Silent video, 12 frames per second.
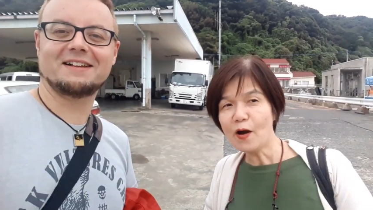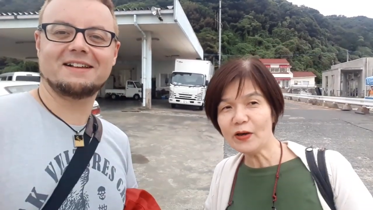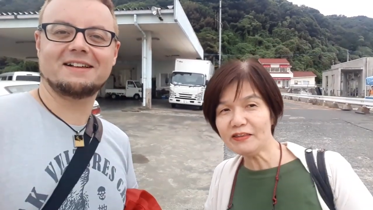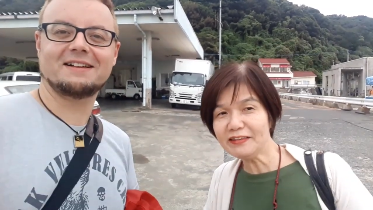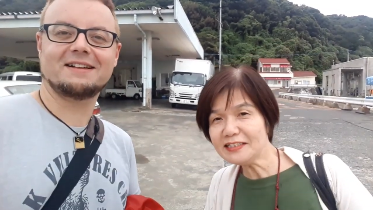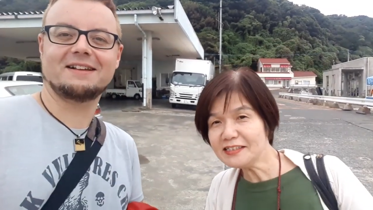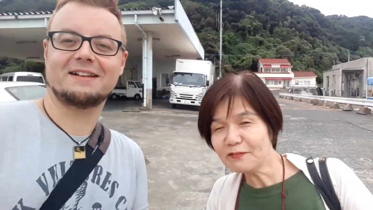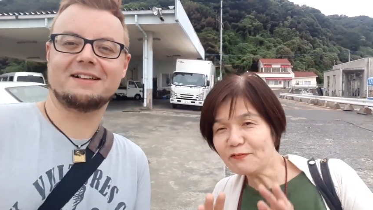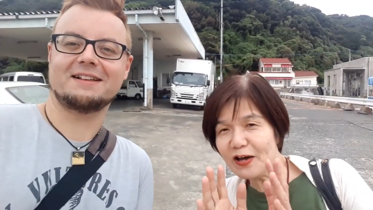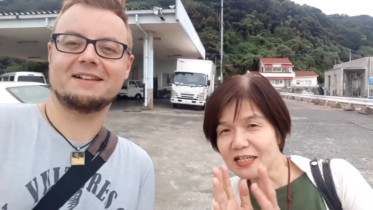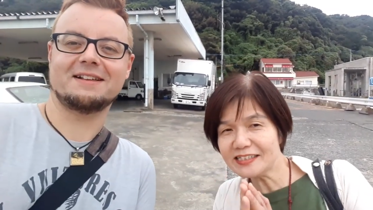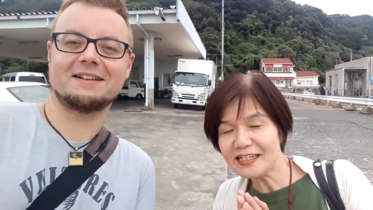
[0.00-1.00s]
Speaker 1: Well, this is the
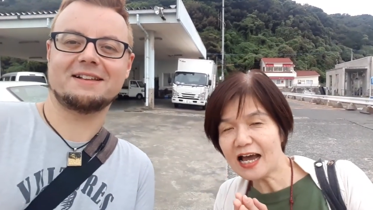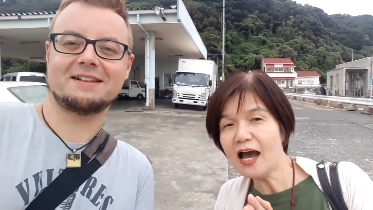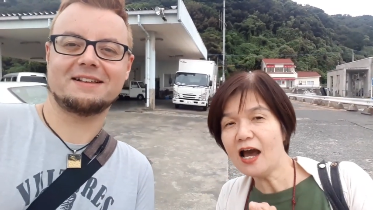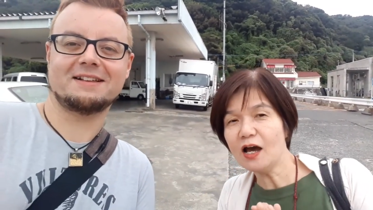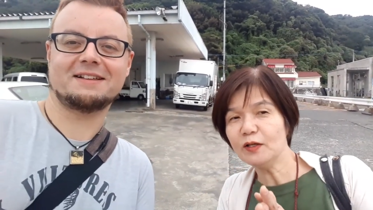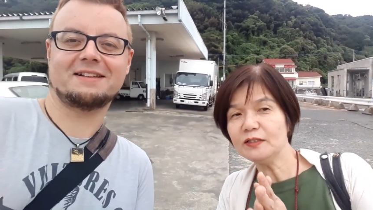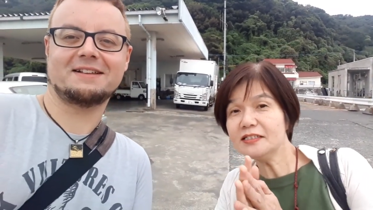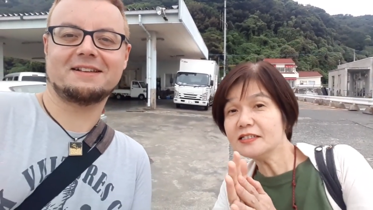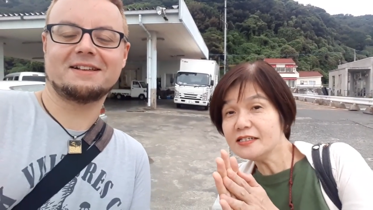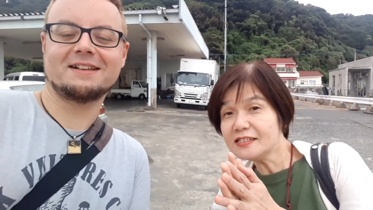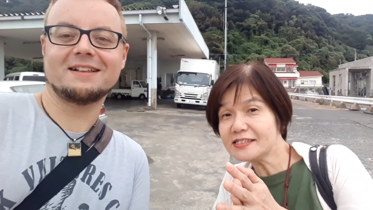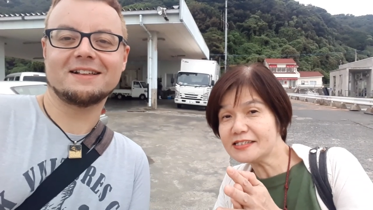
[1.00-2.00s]
first, uh, this
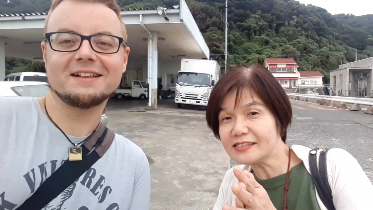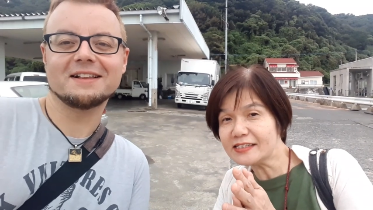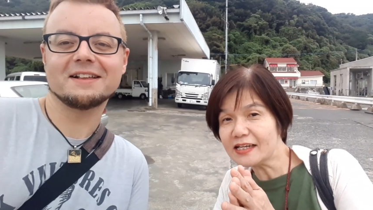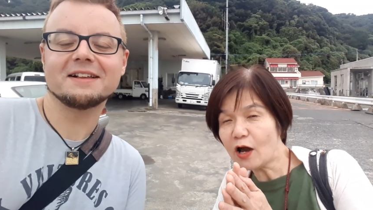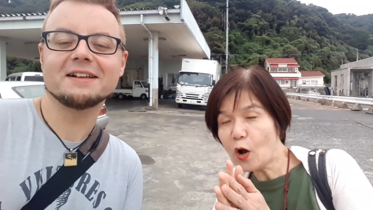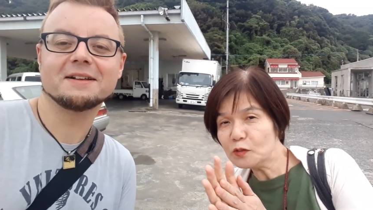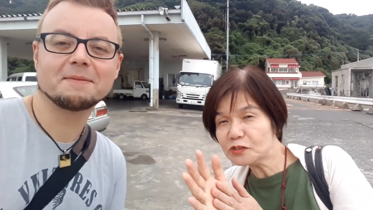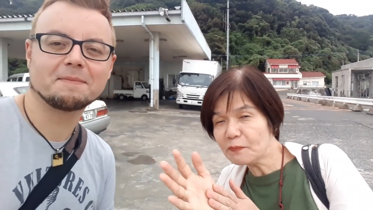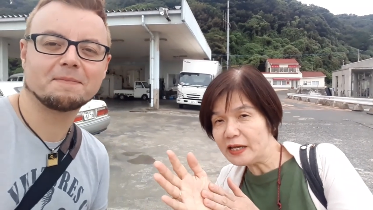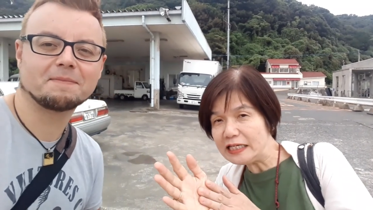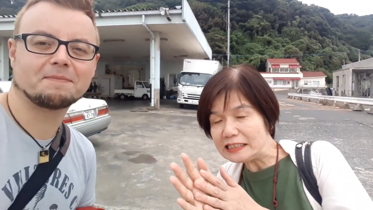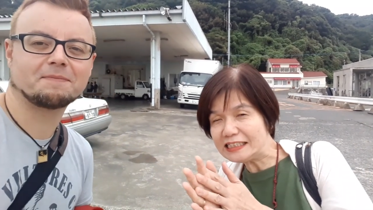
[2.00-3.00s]
is also
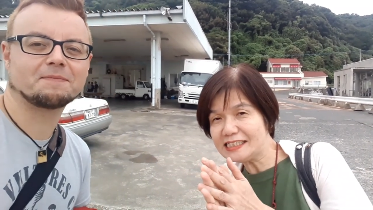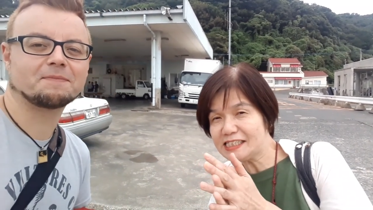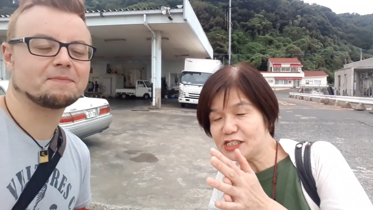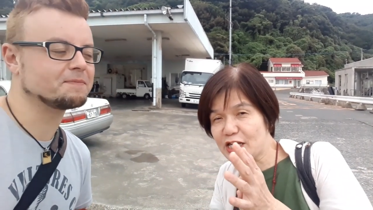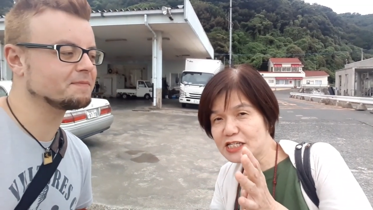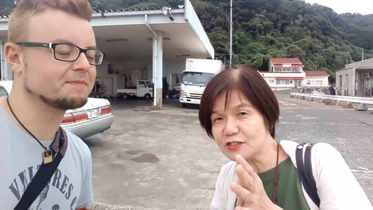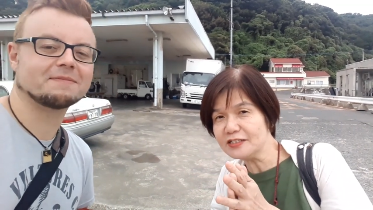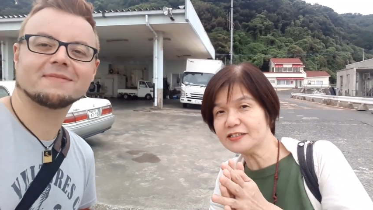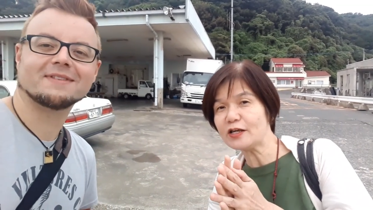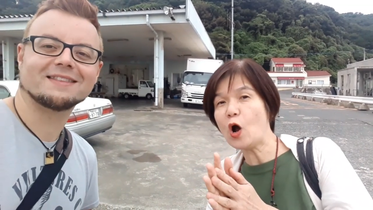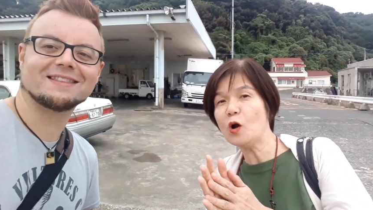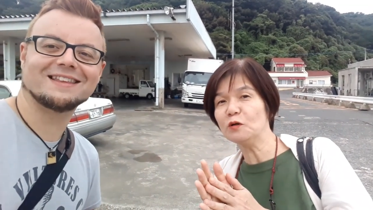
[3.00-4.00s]
my English
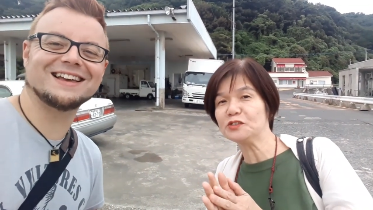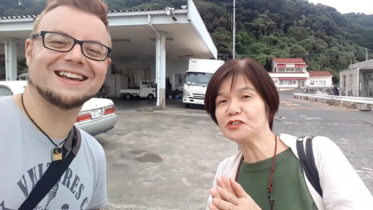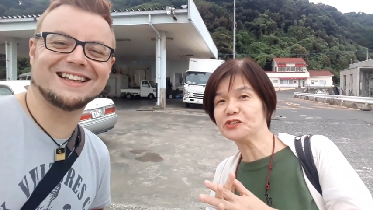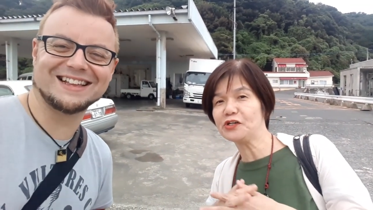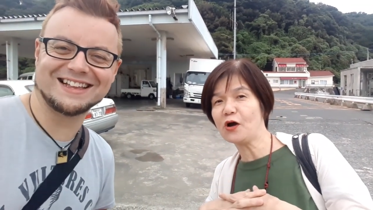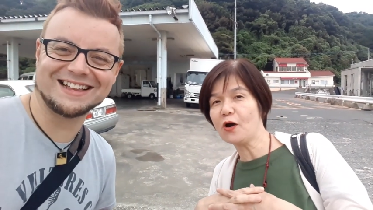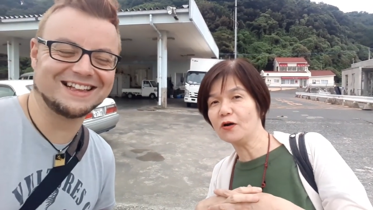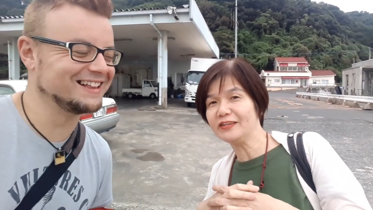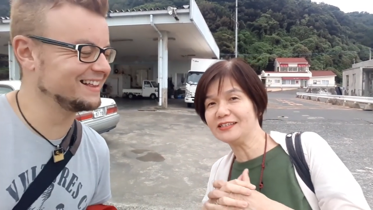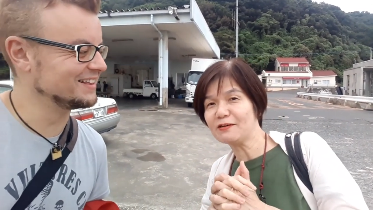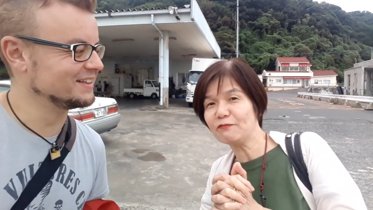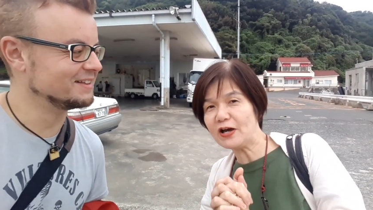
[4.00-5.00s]
lessons. Also,
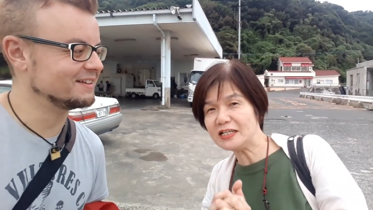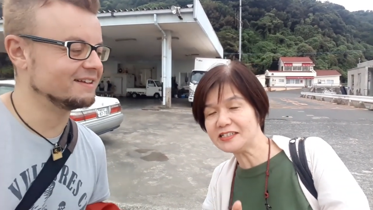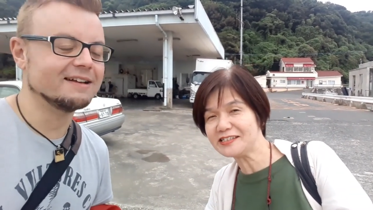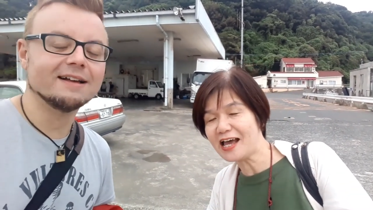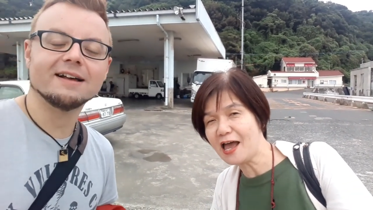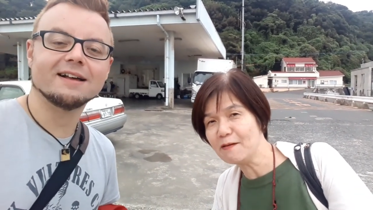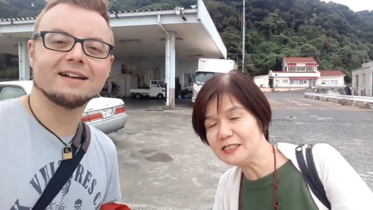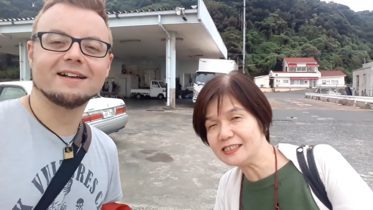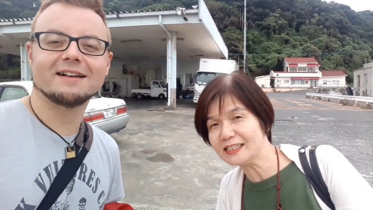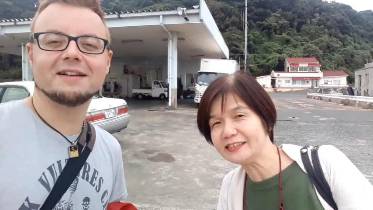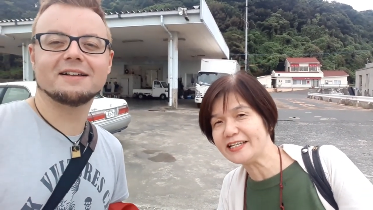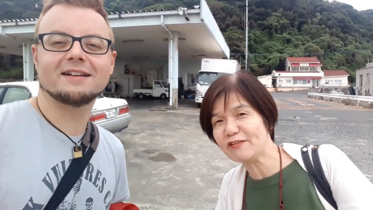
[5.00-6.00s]
this is the first time,
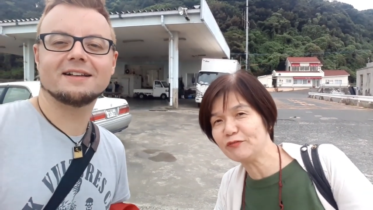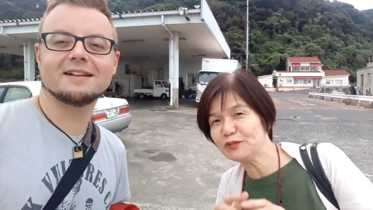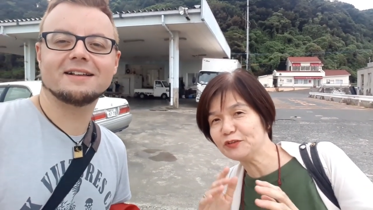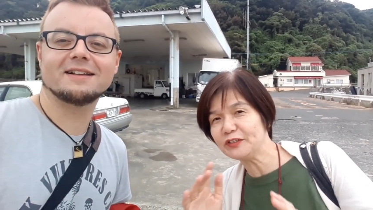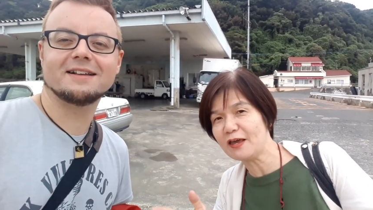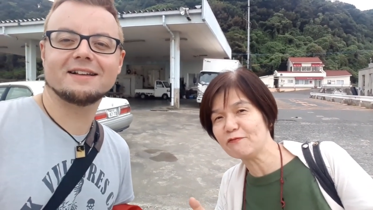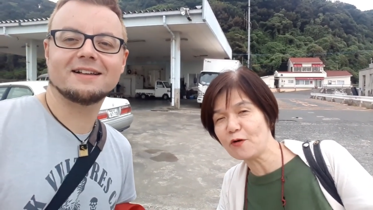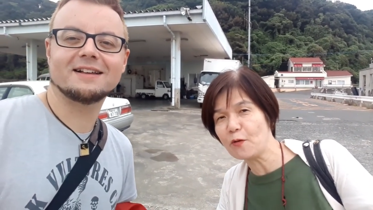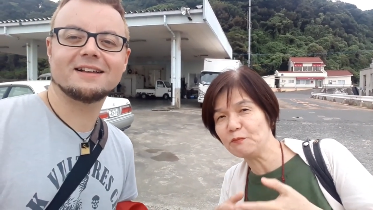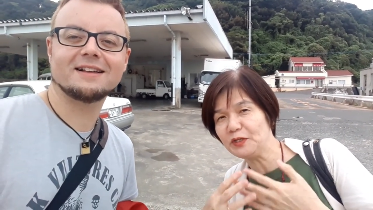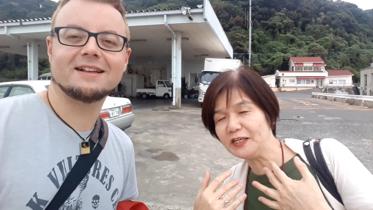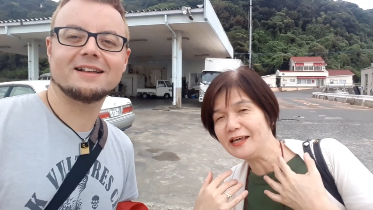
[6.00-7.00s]
it's a debut day for
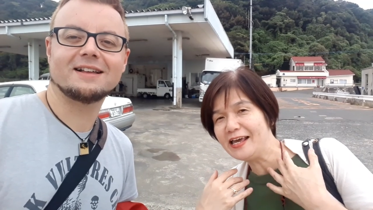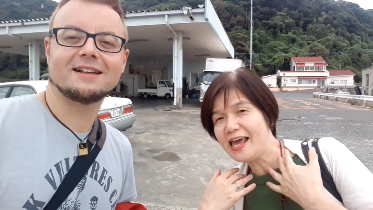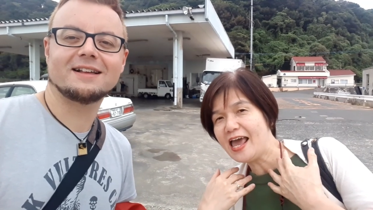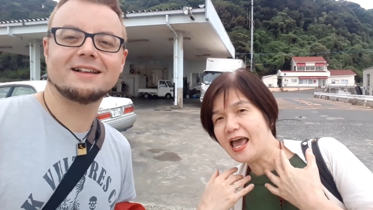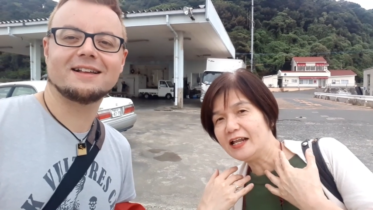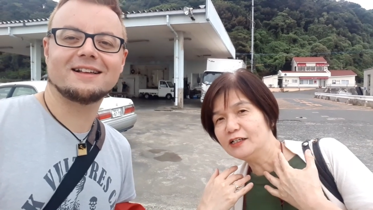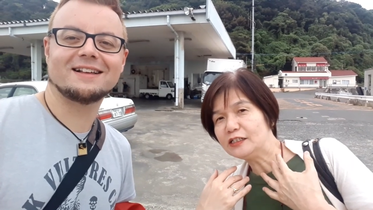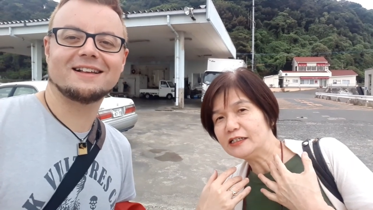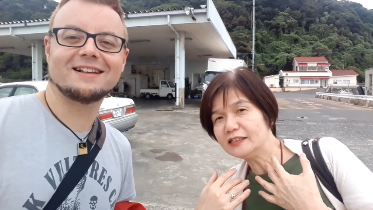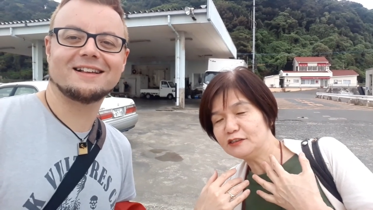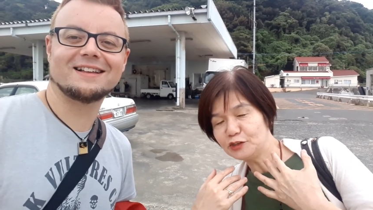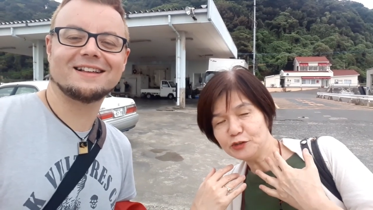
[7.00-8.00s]
me
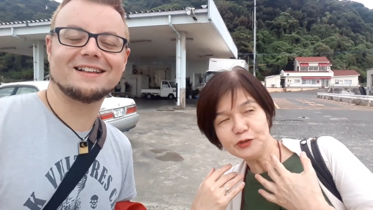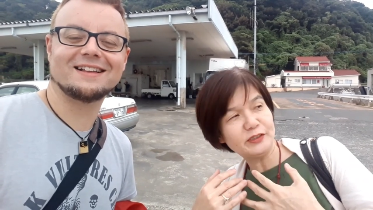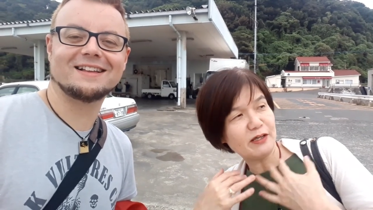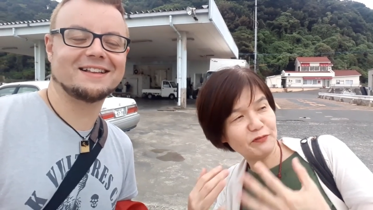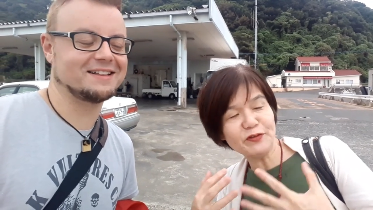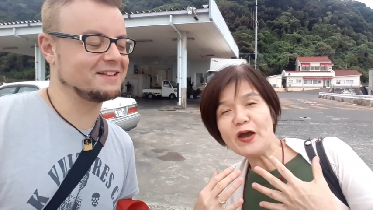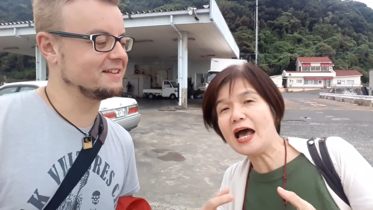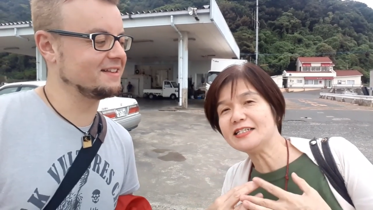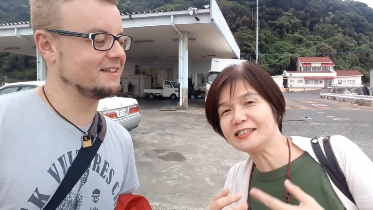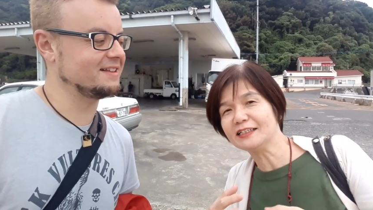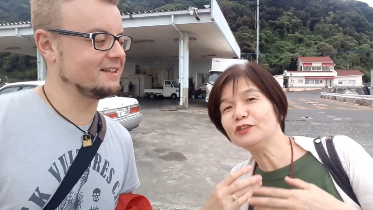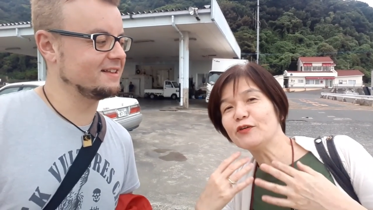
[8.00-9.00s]
to debut
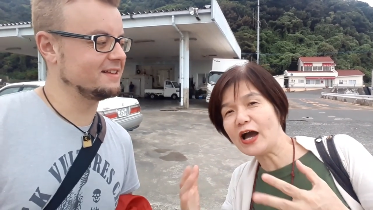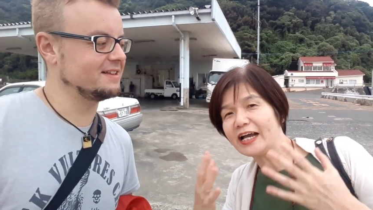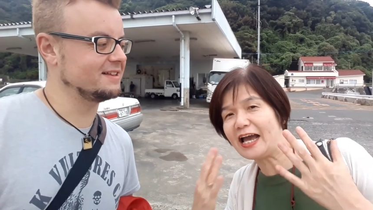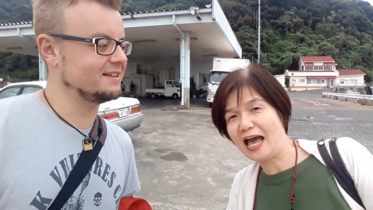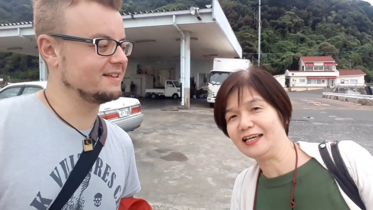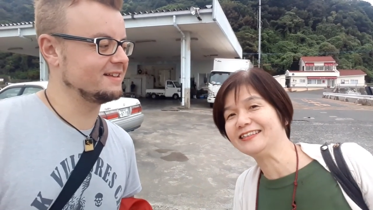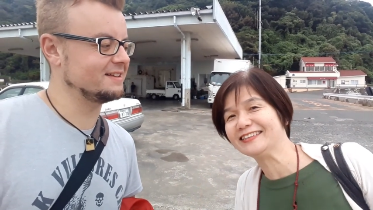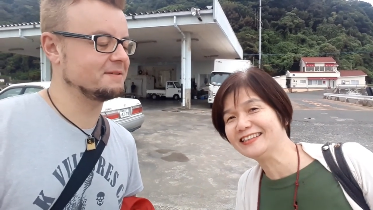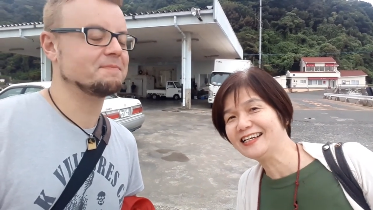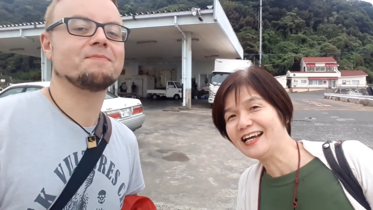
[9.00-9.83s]
as a tour guide.